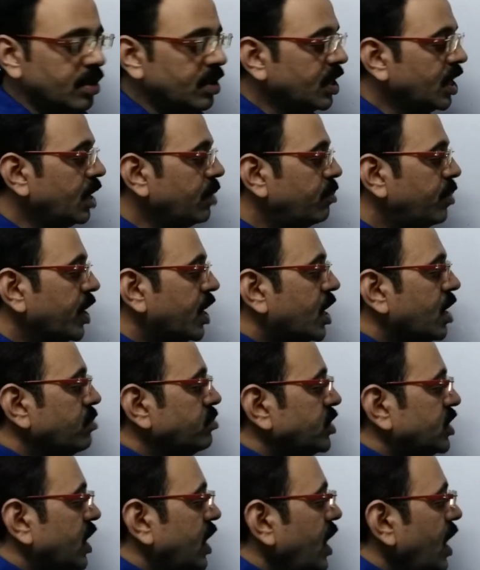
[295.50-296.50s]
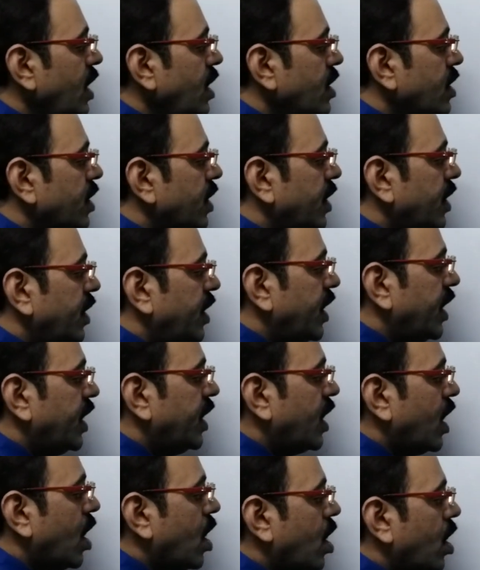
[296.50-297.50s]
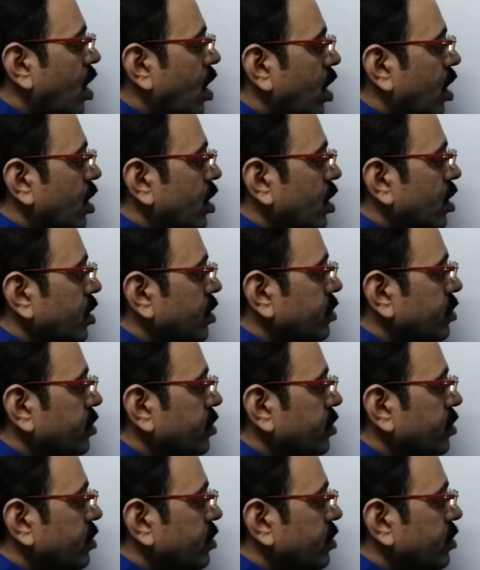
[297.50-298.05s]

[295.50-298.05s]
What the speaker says: He becomes a debtor.